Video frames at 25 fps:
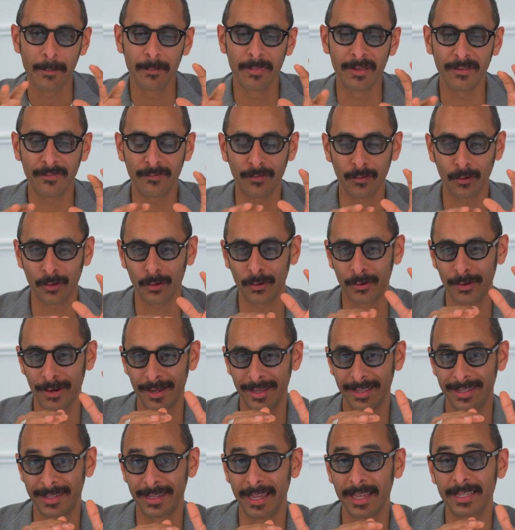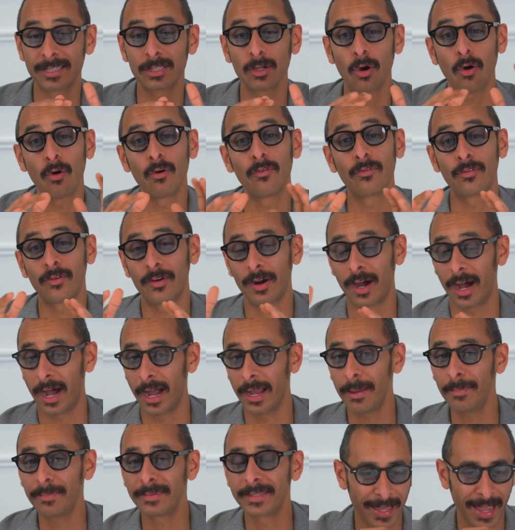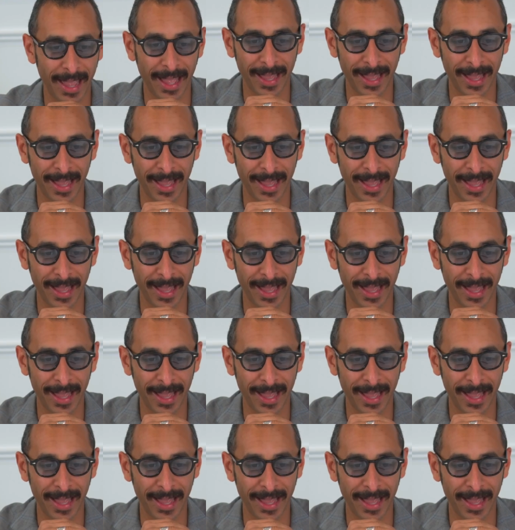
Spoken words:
before it gets overhyped.